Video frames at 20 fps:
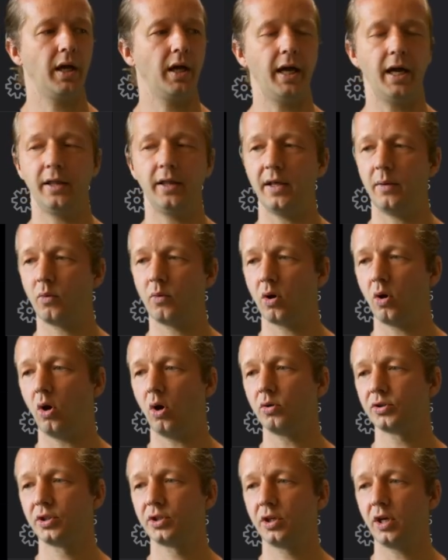And then we're
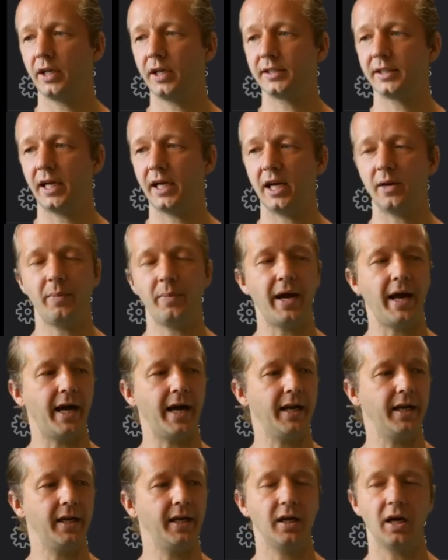also going to say a
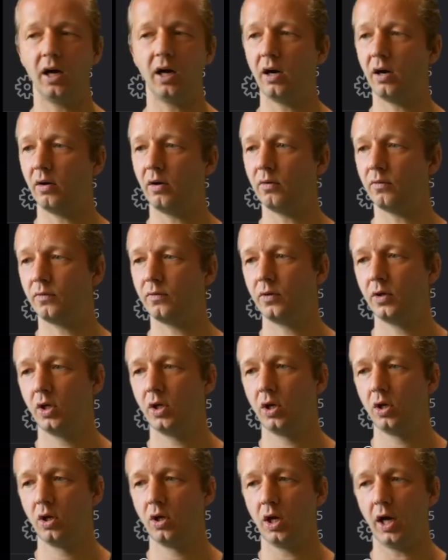padding of
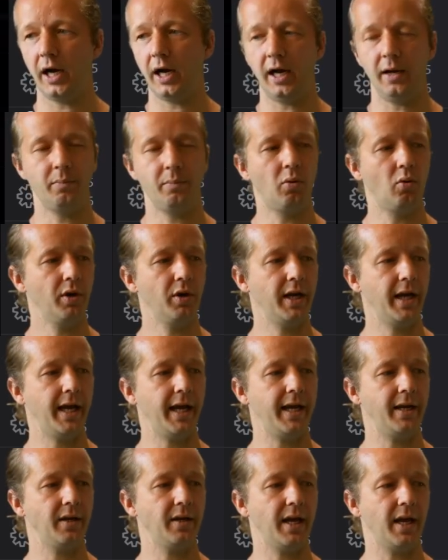uh,
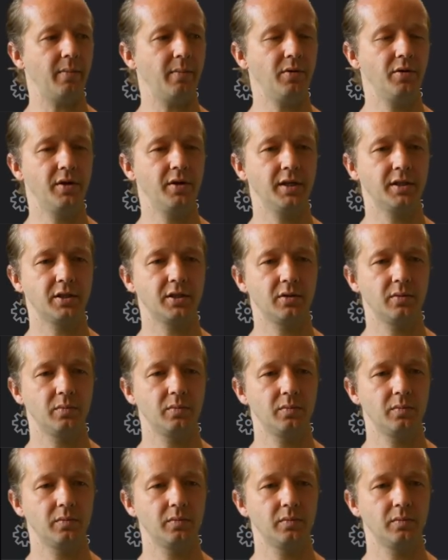0.8 M units.
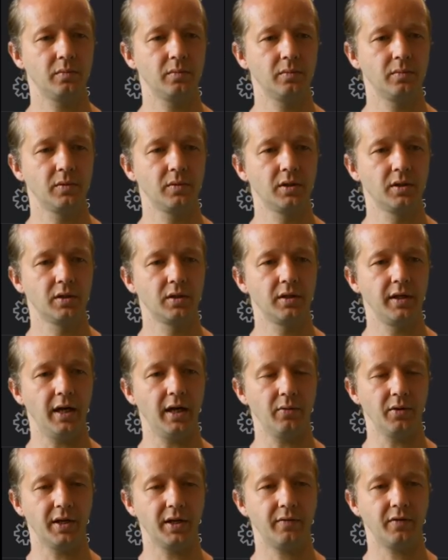
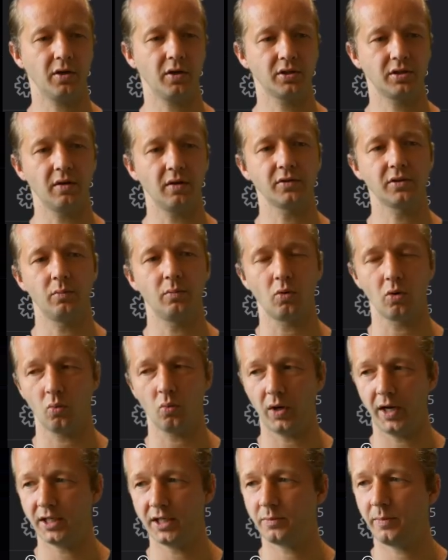Now we're giving ourselves some more
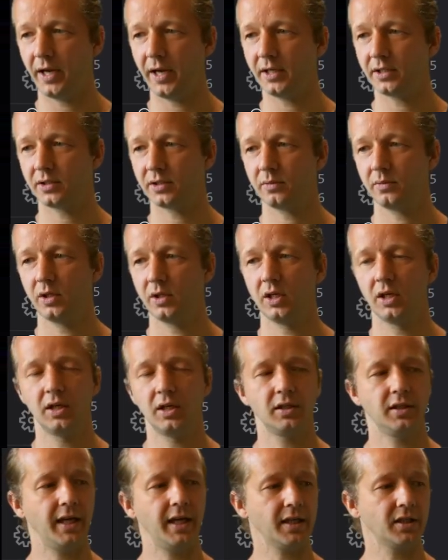white space.
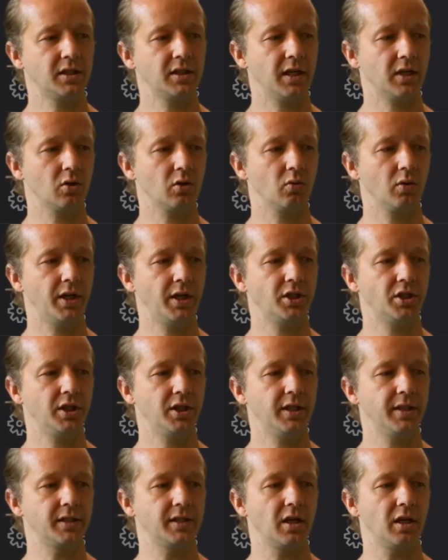Text
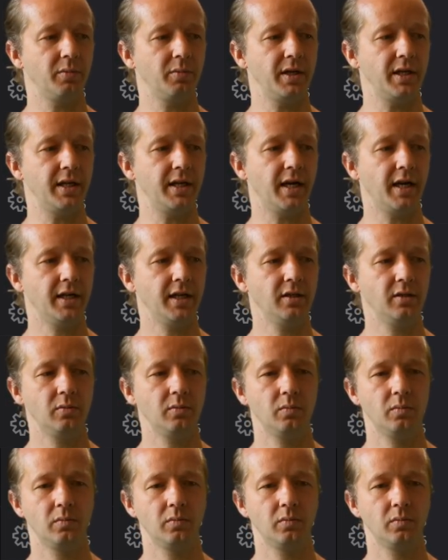decoration is going to be none.